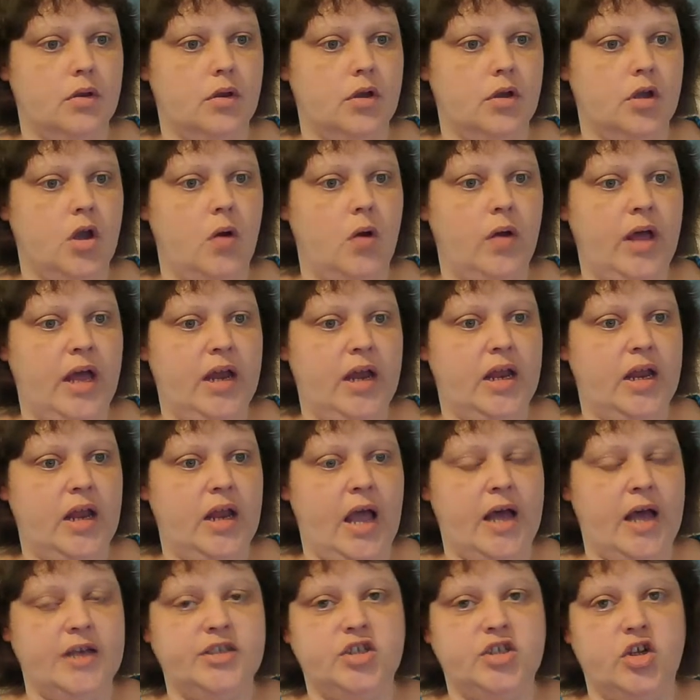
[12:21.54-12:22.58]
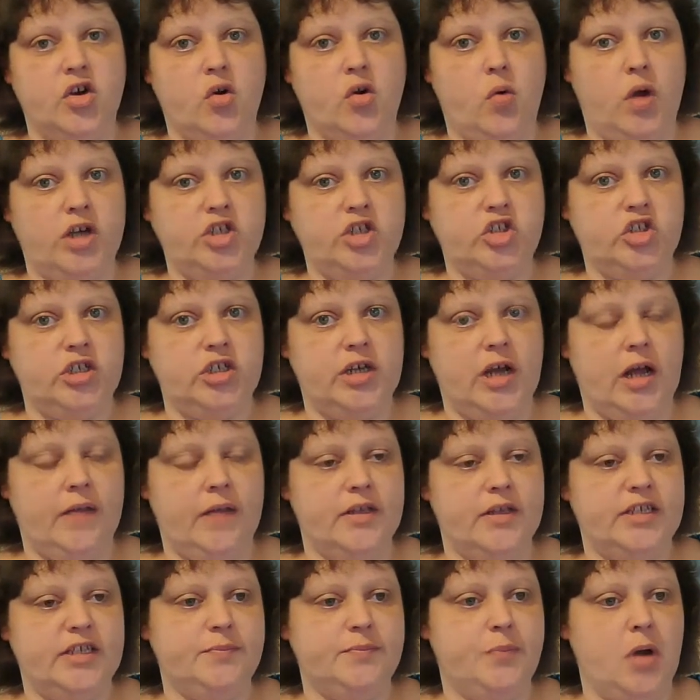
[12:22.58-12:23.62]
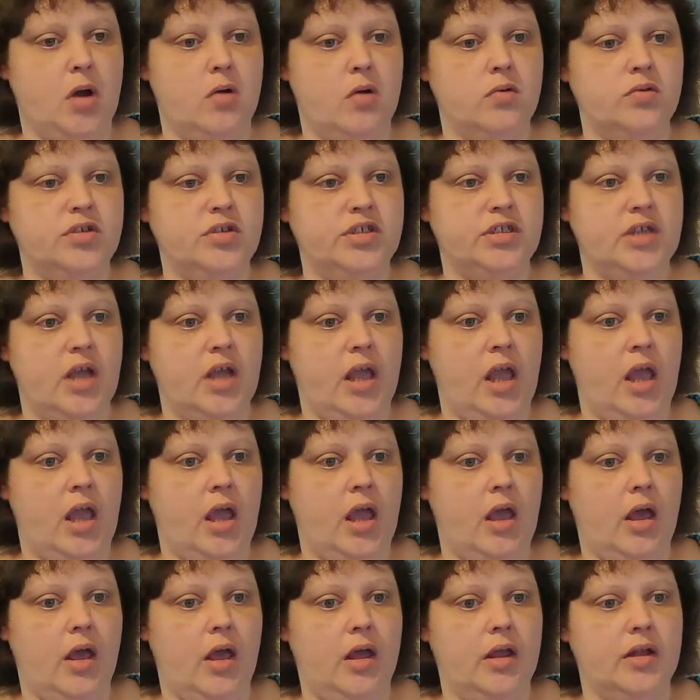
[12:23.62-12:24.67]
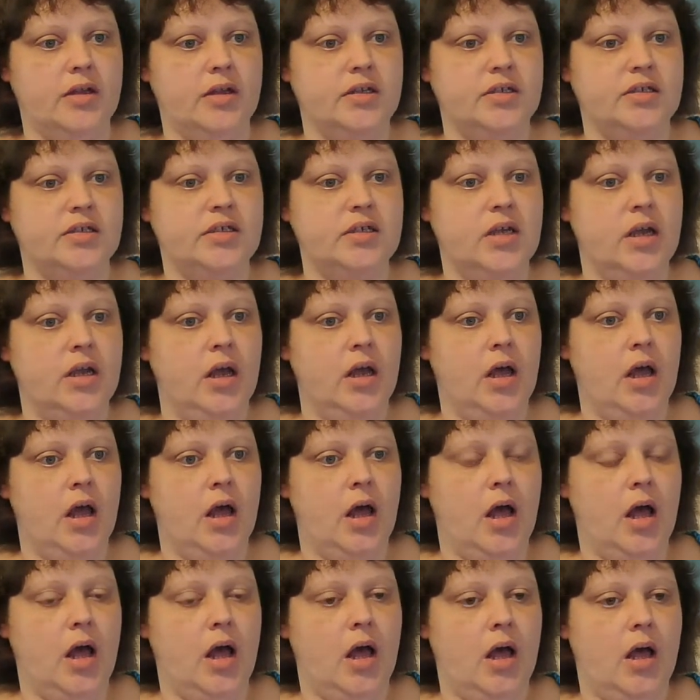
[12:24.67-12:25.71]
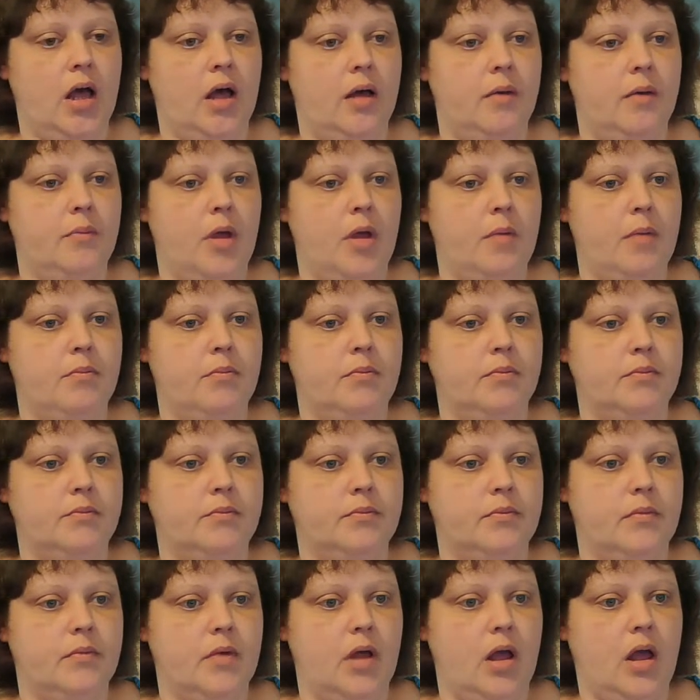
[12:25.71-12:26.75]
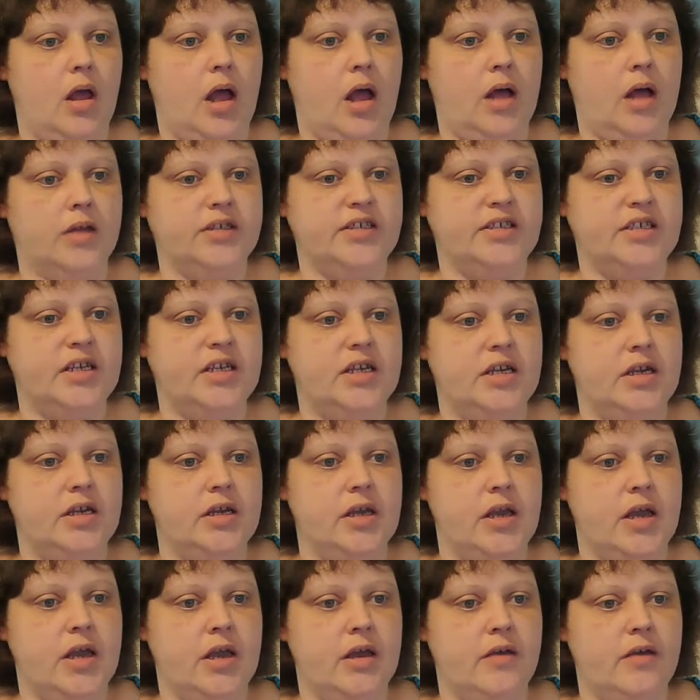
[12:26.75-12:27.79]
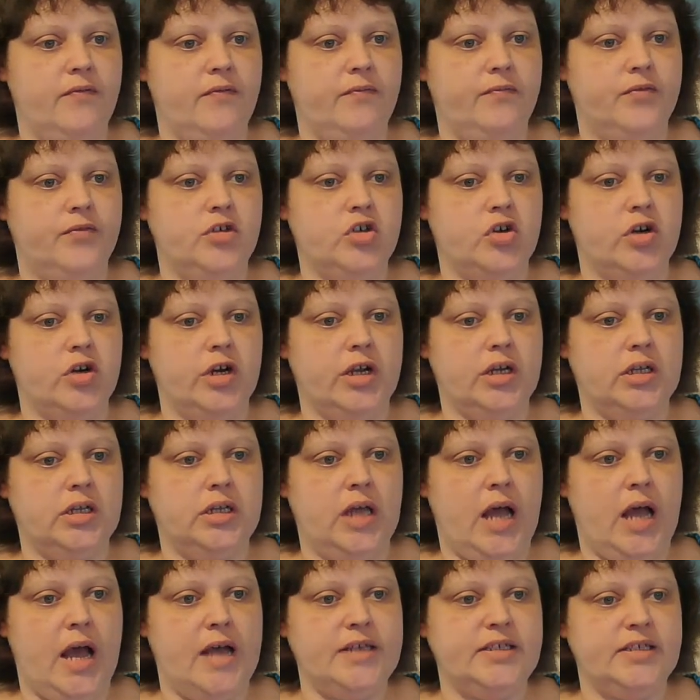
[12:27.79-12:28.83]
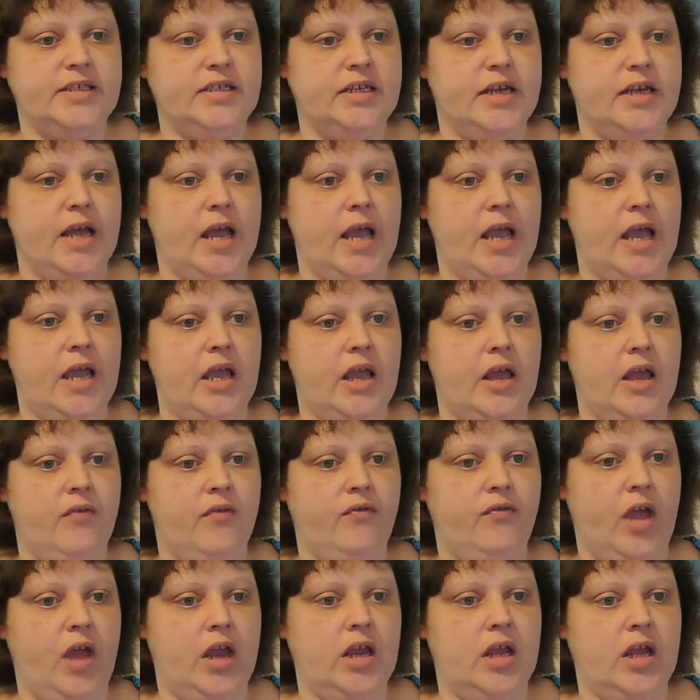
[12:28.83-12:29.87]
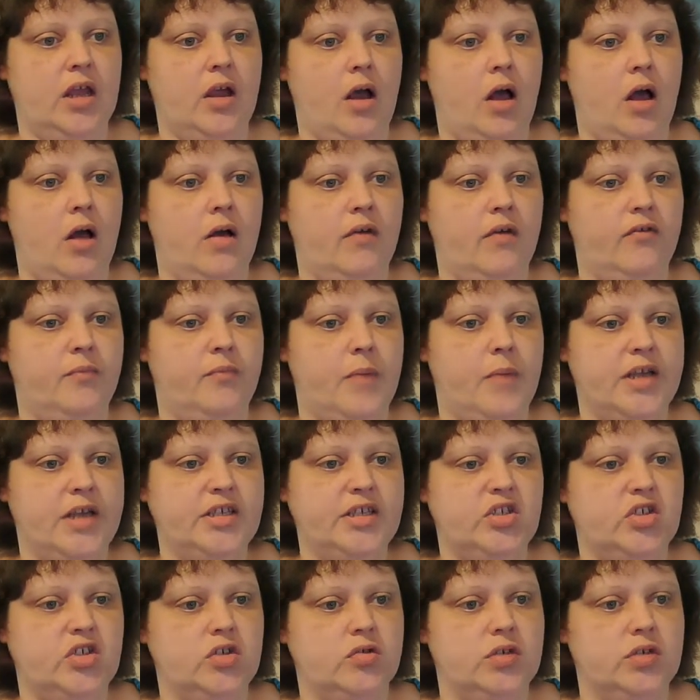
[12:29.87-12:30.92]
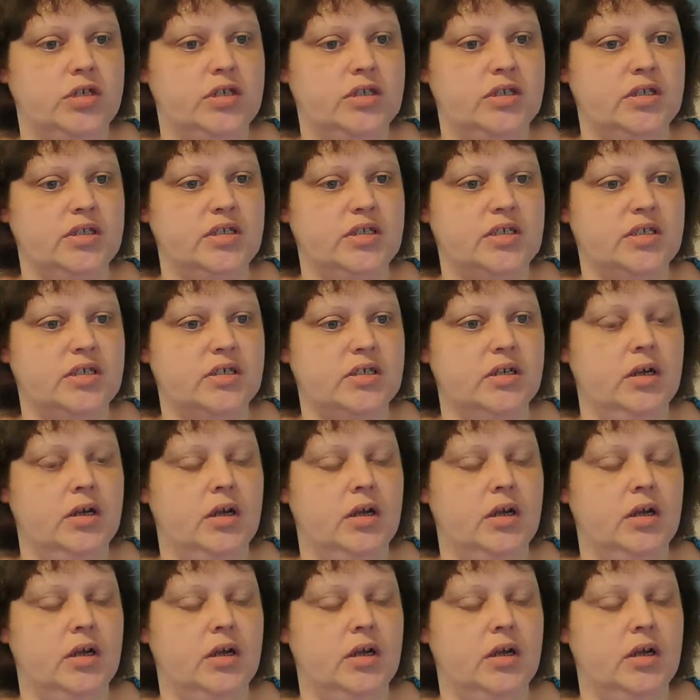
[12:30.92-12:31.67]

go ahead and ask your question on this post, and I'll see if during class today, if any of my students,